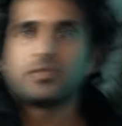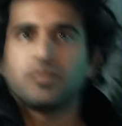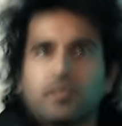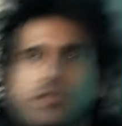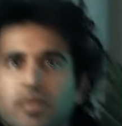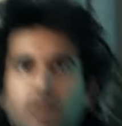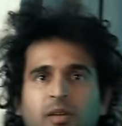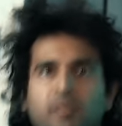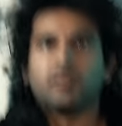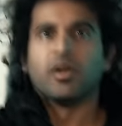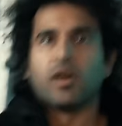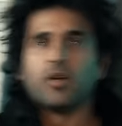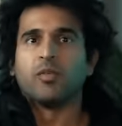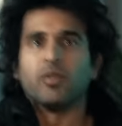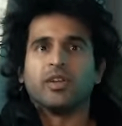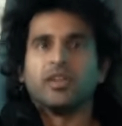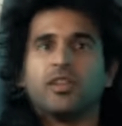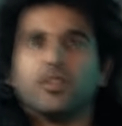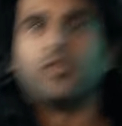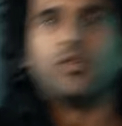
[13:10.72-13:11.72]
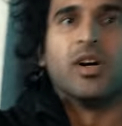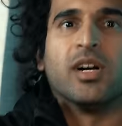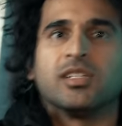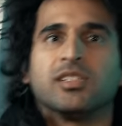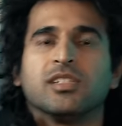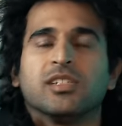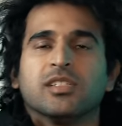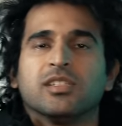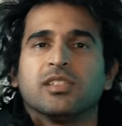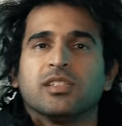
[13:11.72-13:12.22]
I'm not one of the
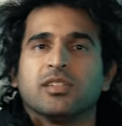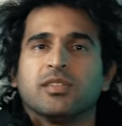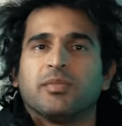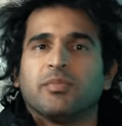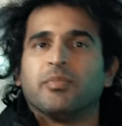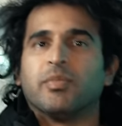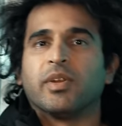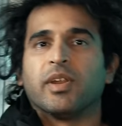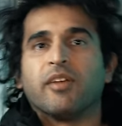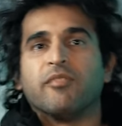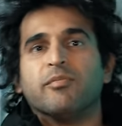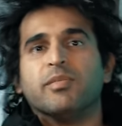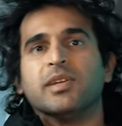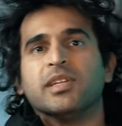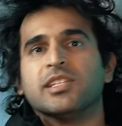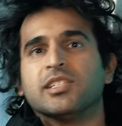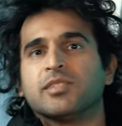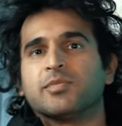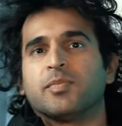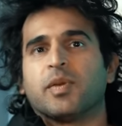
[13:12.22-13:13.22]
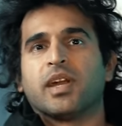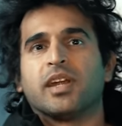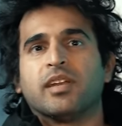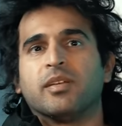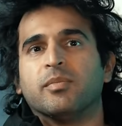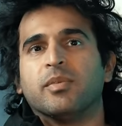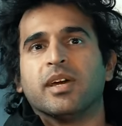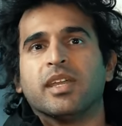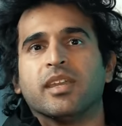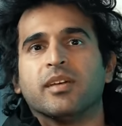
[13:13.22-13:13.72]
Watchers, but I've been
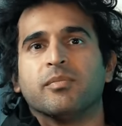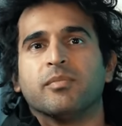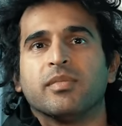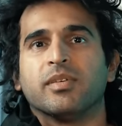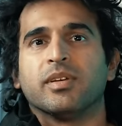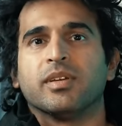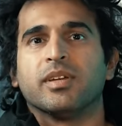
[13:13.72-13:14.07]
inspired by them.